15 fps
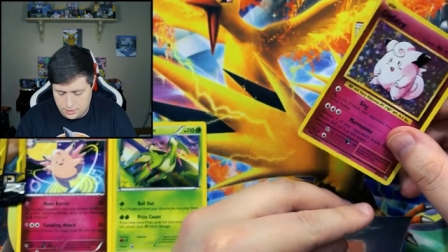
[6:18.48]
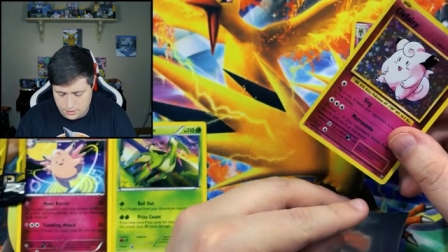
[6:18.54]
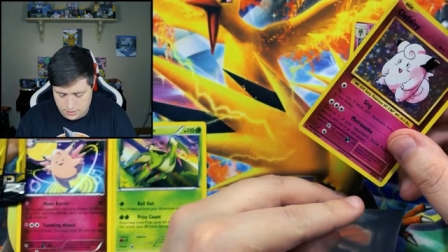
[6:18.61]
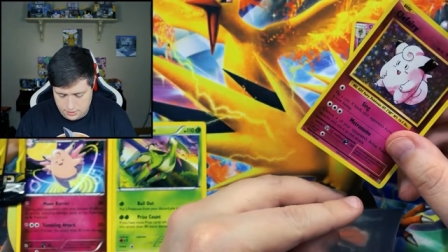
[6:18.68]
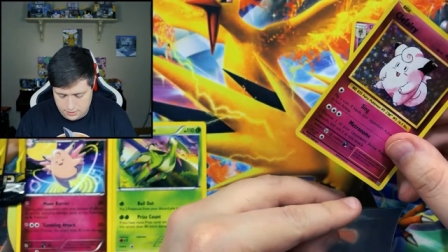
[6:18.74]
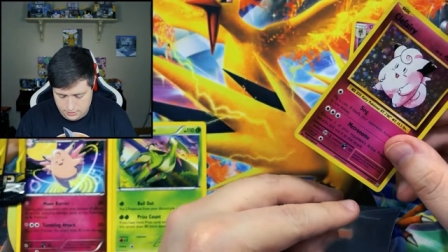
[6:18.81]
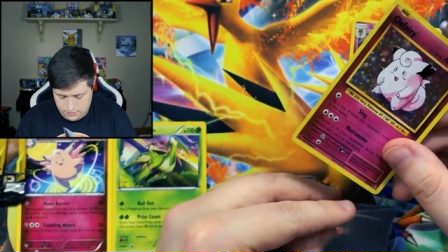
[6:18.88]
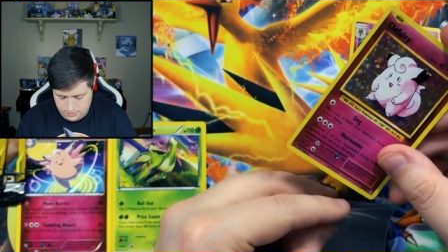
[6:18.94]

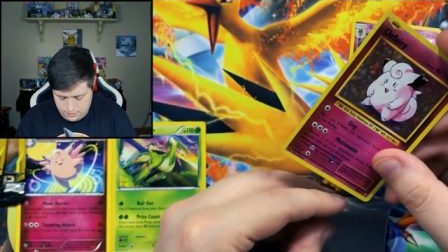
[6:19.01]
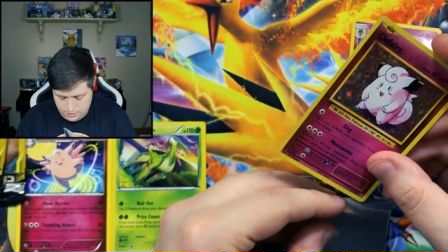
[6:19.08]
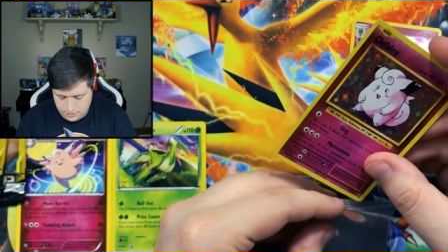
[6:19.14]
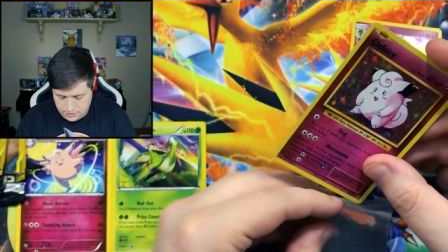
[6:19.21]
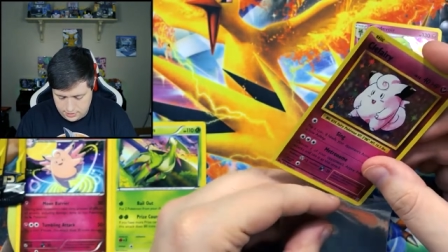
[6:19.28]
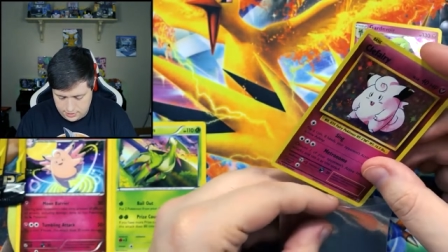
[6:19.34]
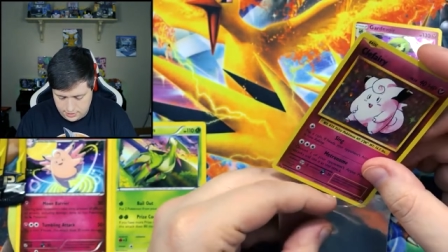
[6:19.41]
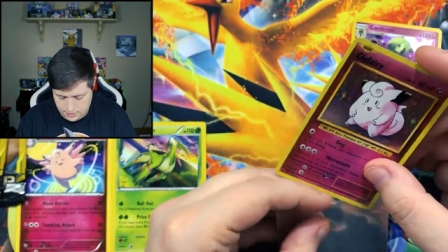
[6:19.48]
uh,
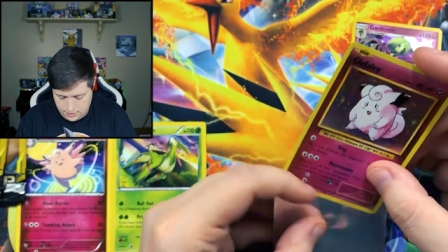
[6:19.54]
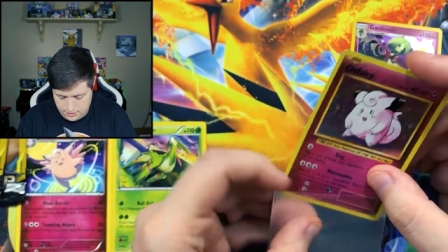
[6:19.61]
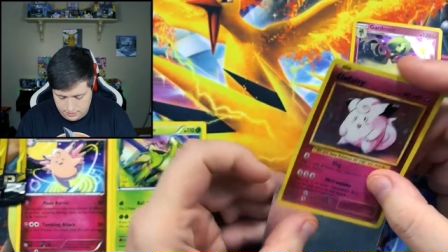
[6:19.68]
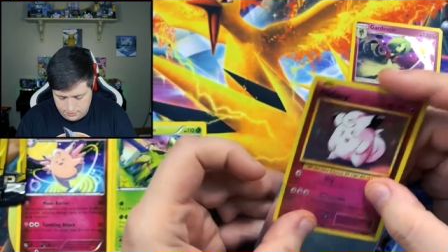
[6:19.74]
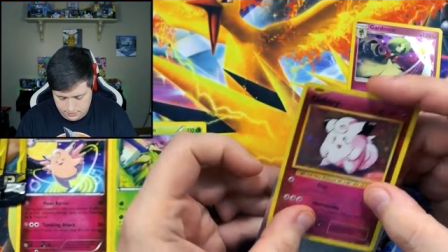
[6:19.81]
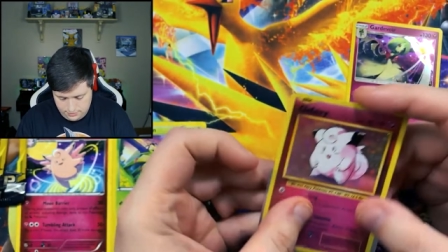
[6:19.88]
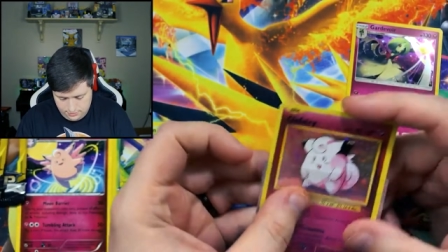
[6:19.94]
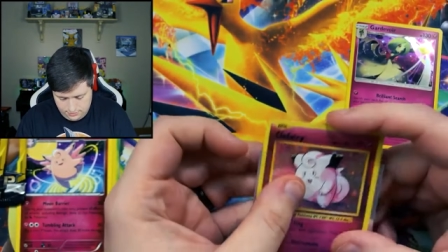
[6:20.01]
in this
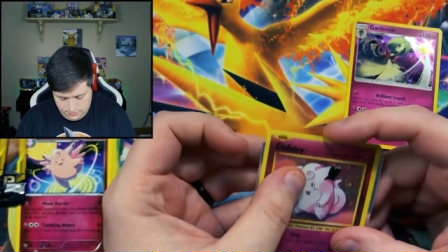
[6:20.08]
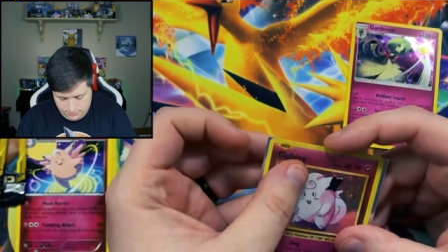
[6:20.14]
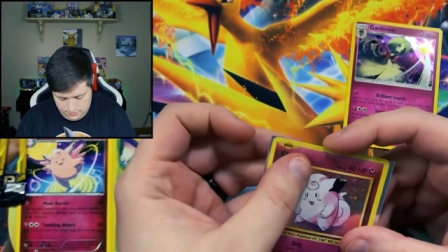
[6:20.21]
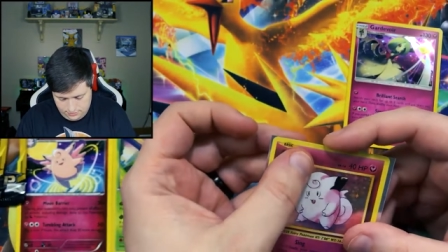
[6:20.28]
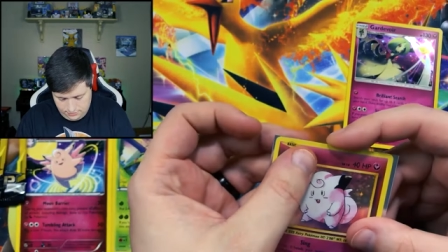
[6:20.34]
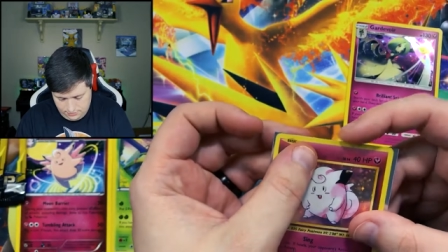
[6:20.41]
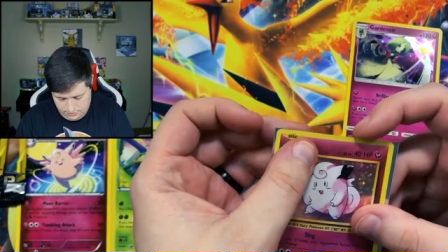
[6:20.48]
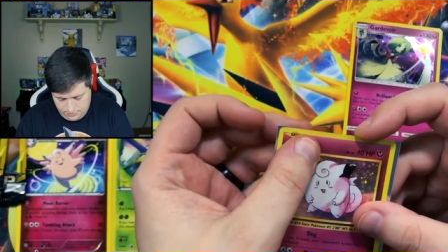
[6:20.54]
set,
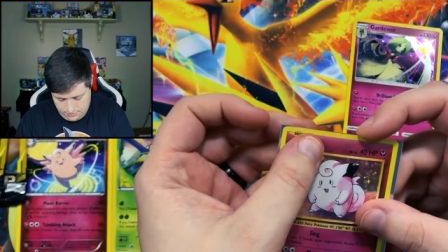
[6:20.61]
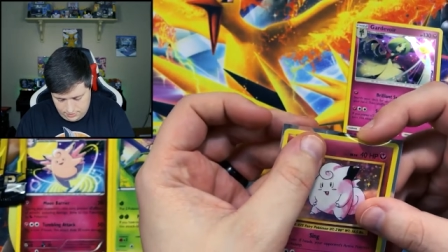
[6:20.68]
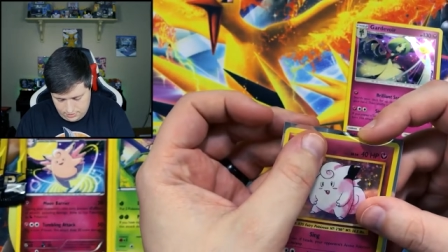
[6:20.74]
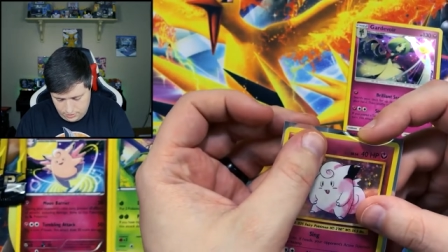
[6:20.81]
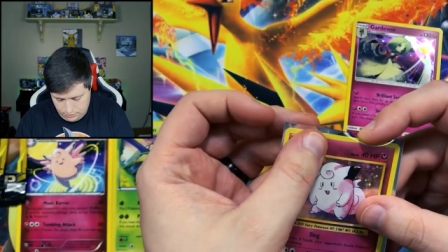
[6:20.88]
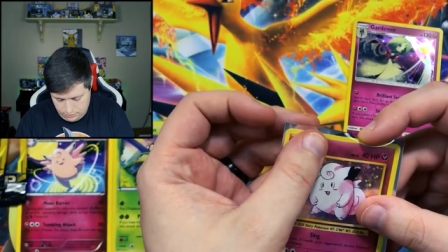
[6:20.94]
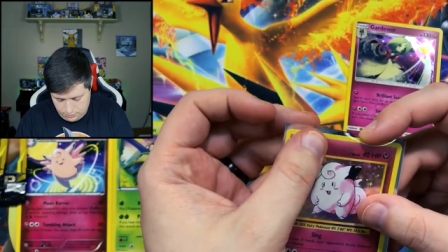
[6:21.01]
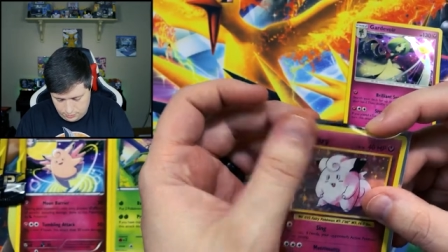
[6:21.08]

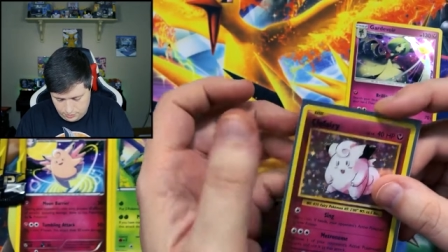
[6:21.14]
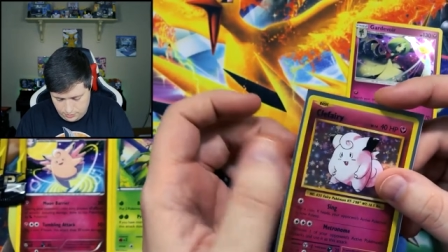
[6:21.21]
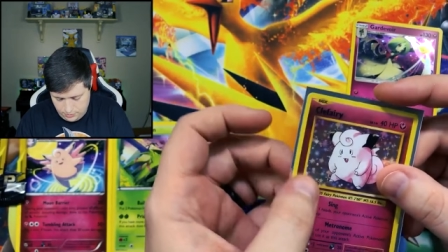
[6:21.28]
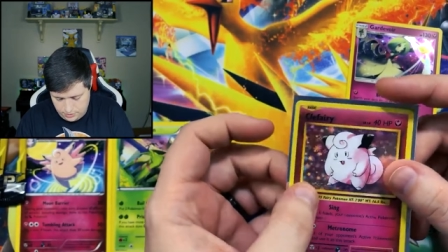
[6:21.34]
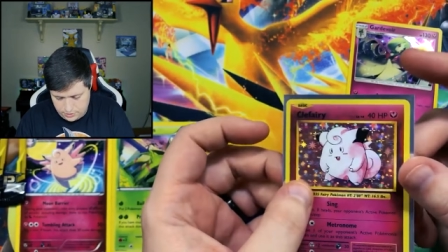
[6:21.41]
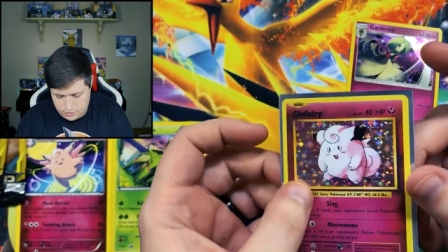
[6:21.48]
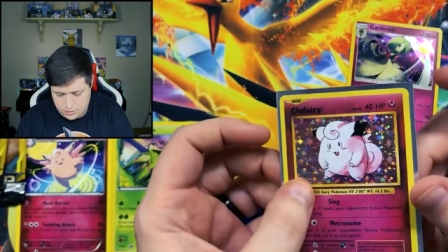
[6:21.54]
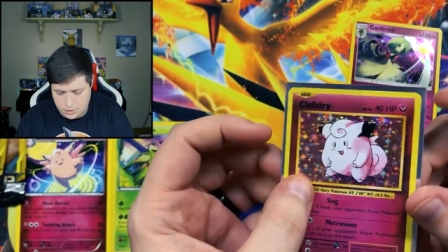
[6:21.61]
those are pretty
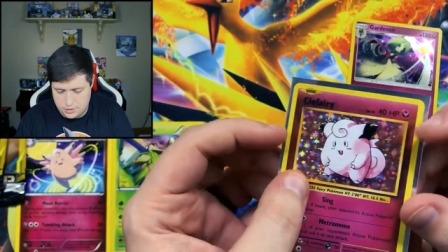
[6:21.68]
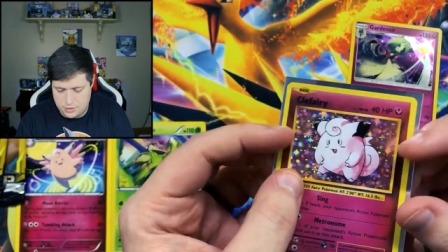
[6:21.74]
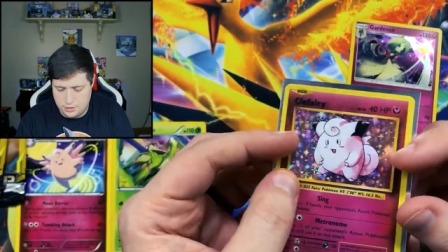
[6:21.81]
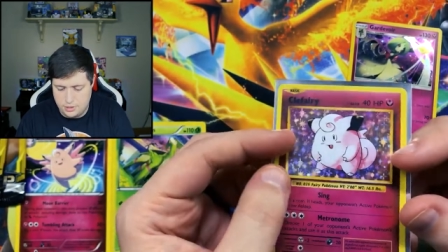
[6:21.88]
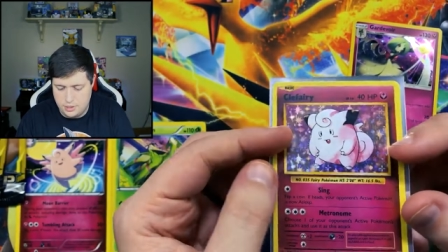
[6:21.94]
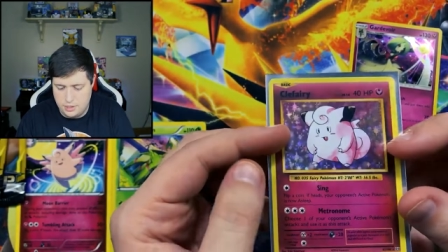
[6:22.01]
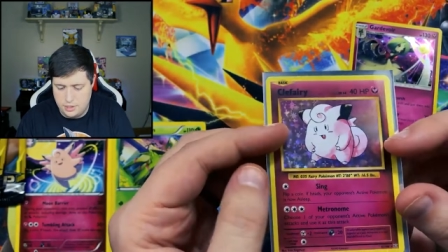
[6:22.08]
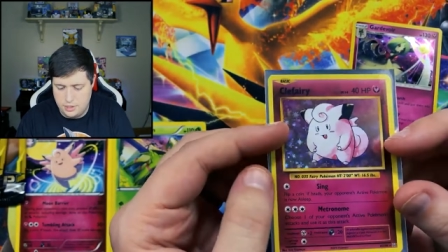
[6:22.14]
much as good as you're
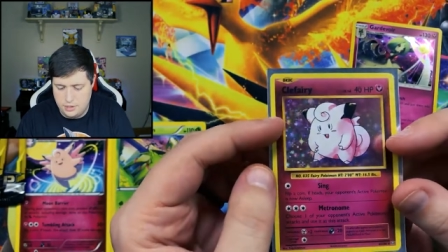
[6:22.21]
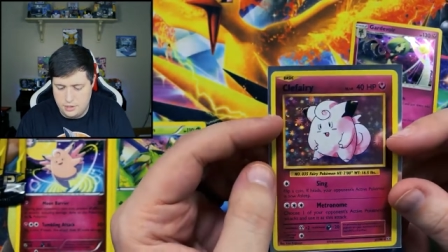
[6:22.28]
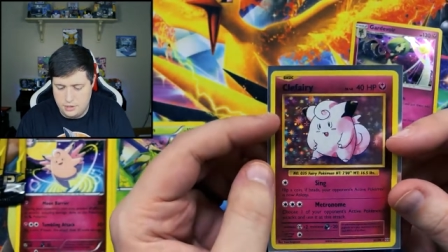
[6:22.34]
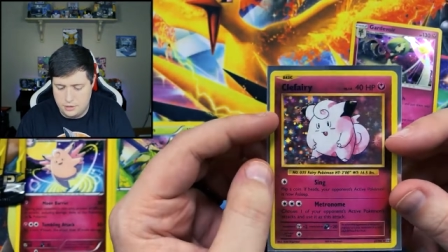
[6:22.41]
gonna get.